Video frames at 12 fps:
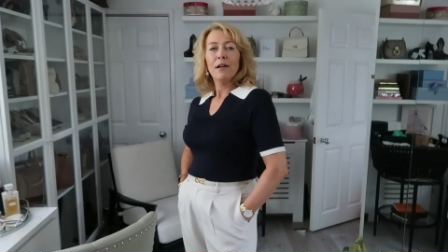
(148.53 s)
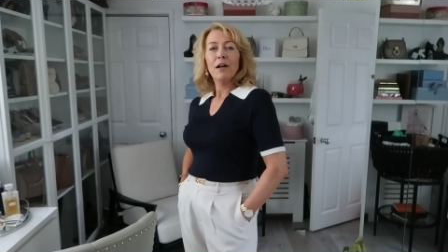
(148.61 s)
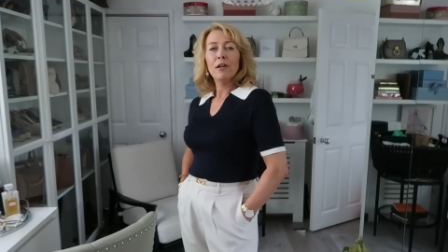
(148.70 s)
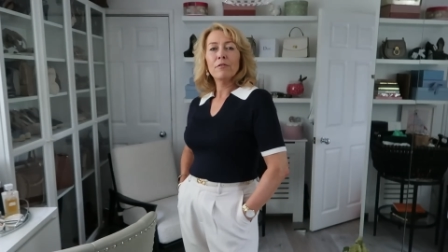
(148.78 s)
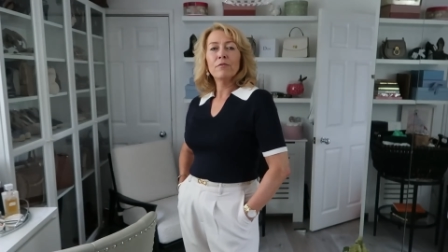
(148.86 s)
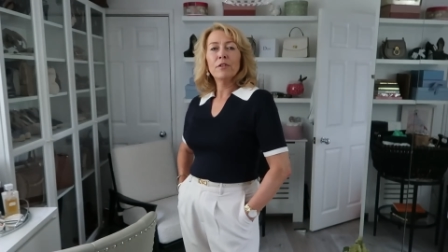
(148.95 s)

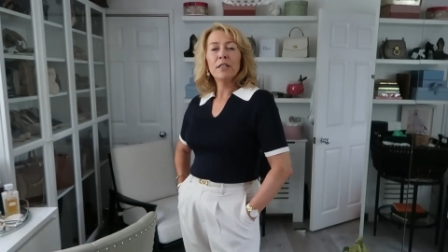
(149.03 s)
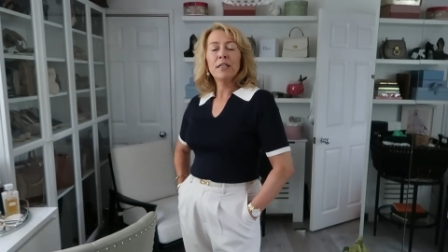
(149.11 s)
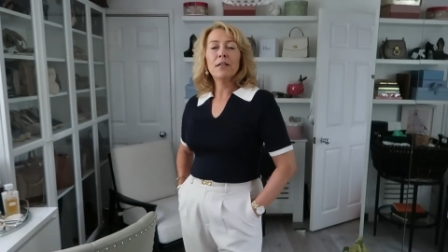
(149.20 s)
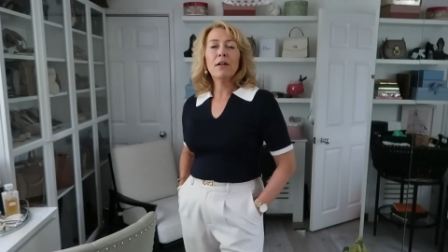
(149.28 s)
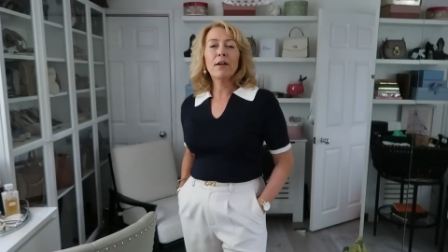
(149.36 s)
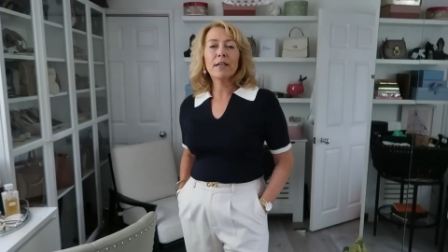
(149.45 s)
I
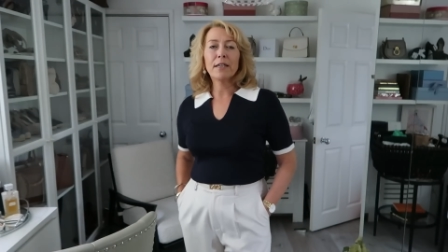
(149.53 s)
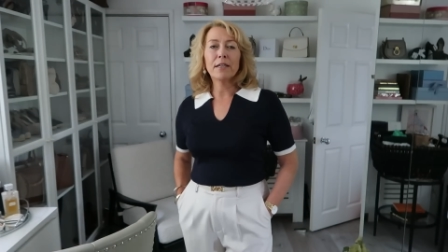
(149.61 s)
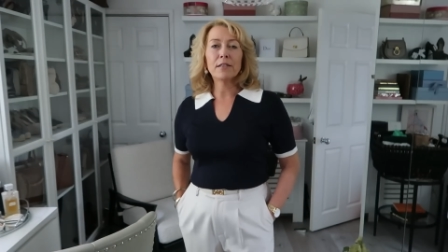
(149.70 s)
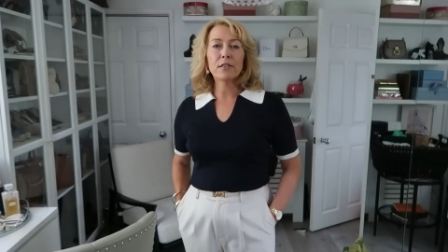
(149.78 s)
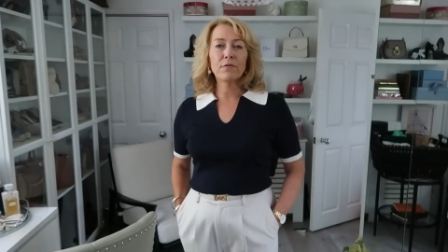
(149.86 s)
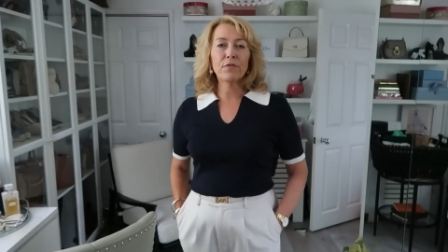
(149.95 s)
really like it.
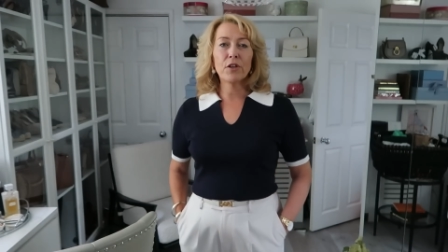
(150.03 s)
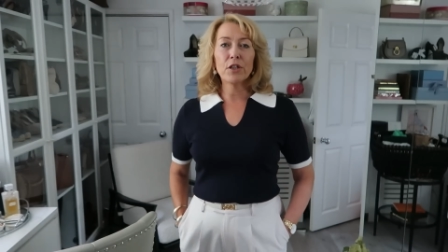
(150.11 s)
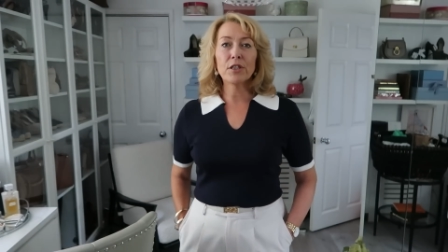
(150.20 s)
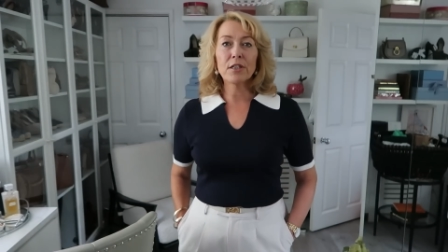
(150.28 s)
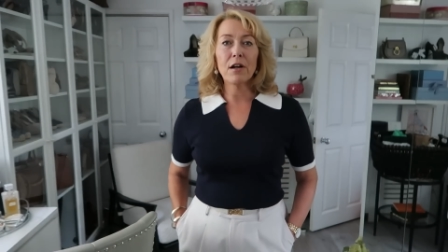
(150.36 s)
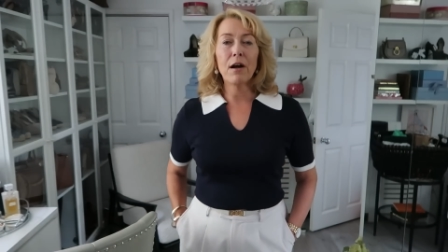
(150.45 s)
It's the
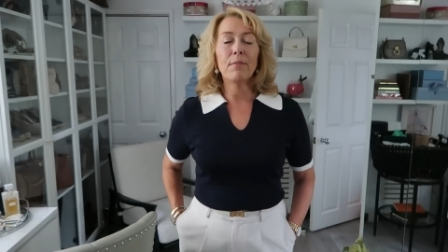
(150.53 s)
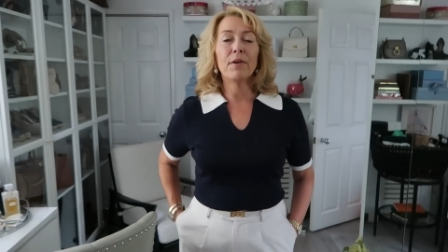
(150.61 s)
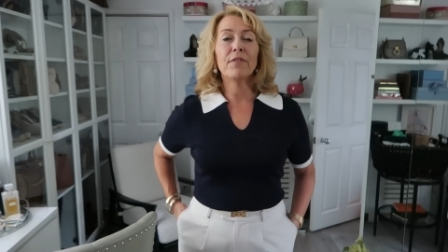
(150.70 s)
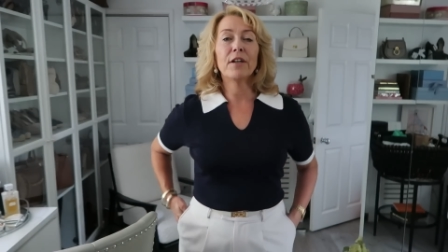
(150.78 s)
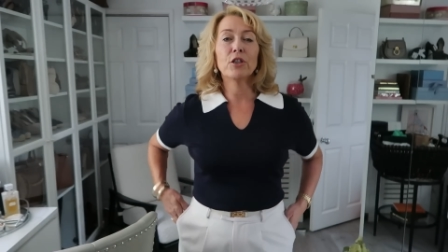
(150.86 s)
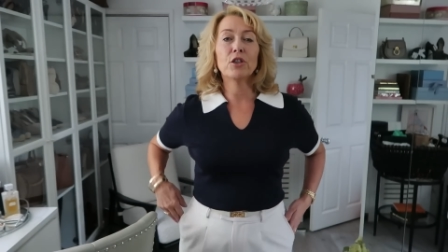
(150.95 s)
first time
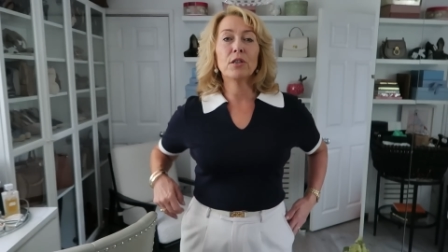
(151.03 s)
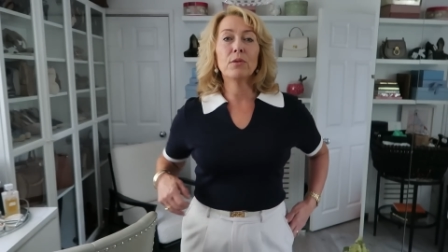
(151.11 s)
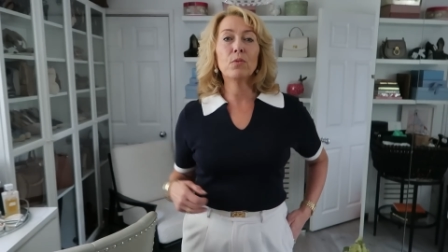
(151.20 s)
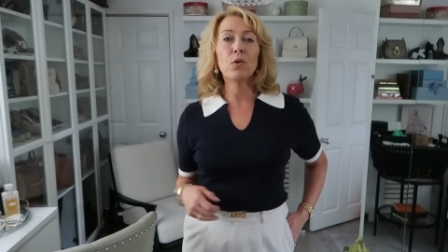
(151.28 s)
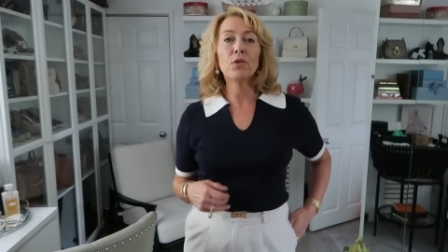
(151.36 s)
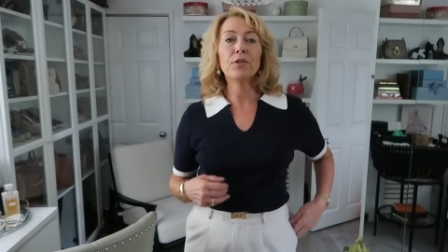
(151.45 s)
I've actually
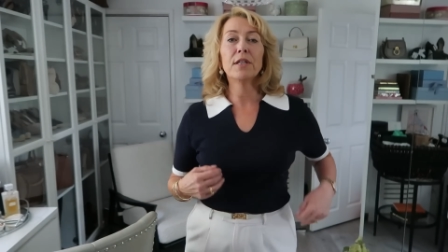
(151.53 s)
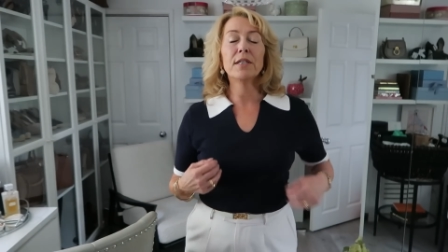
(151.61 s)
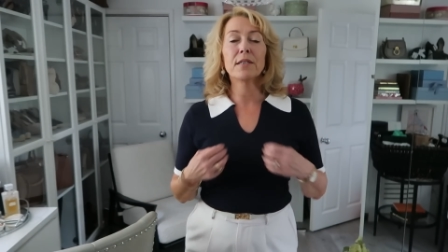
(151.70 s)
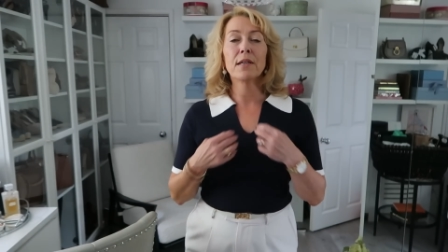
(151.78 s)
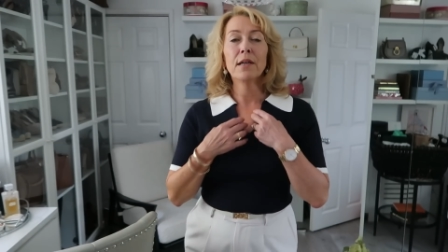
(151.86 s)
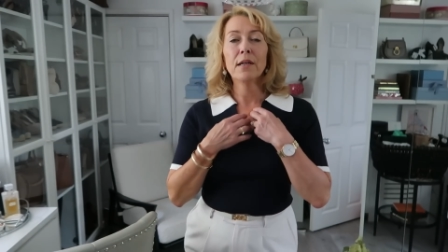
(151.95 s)
worn
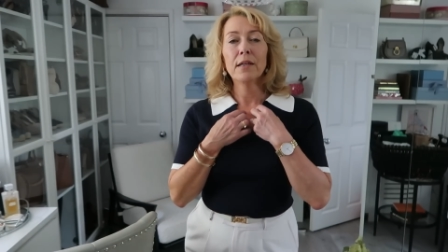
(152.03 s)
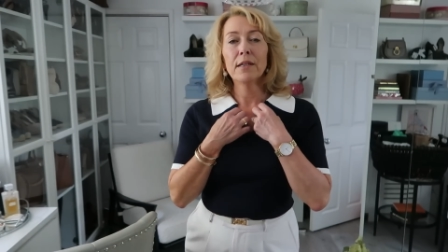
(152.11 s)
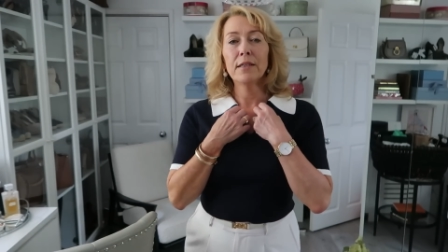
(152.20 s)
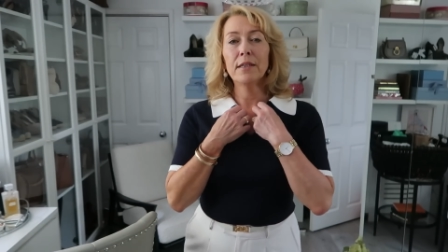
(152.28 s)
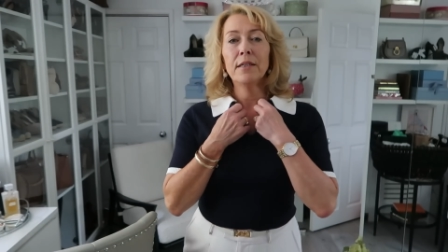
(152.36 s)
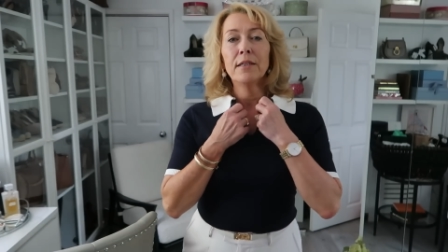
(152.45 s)
this
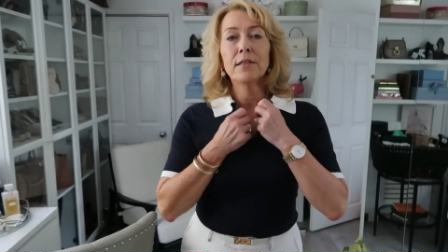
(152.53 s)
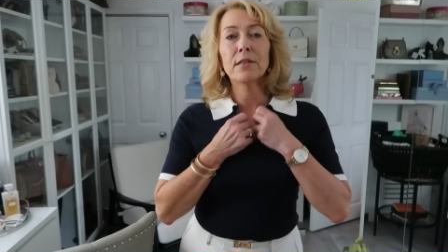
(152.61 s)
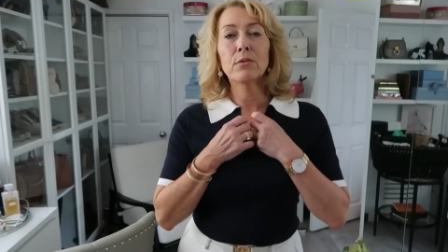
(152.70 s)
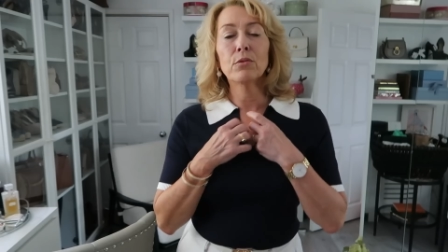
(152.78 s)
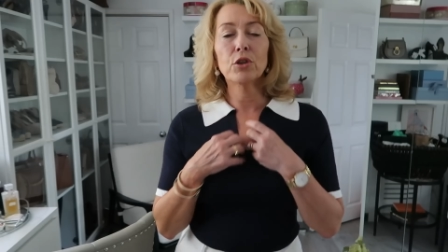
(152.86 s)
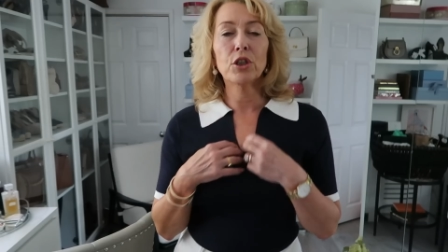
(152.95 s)

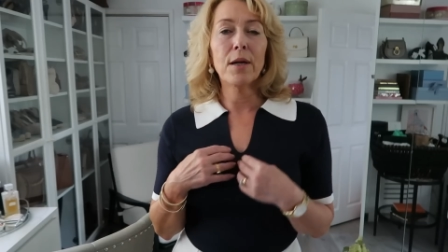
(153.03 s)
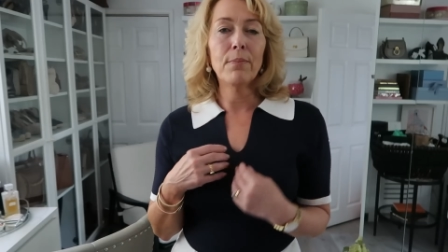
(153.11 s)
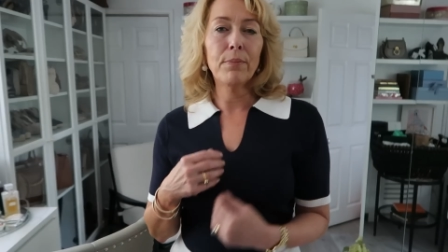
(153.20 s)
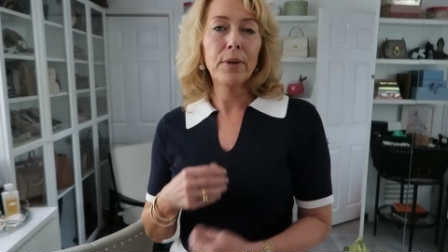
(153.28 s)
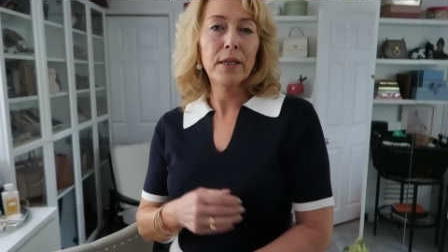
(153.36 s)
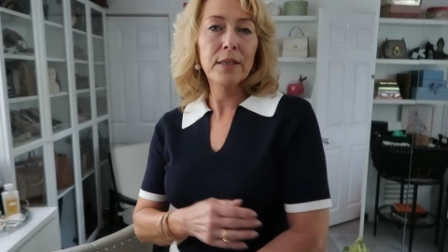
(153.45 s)
Lilysilk
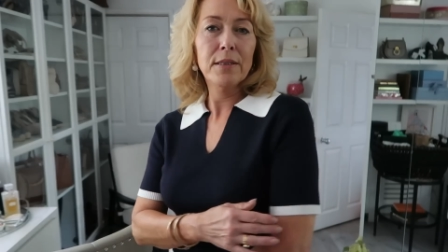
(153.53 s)
jumper.